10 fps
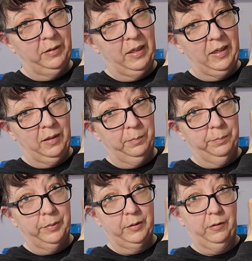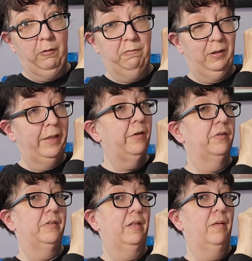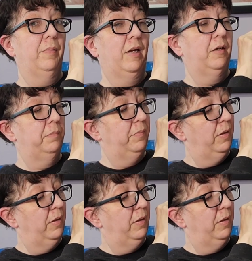on a bundle of letters at the bottom.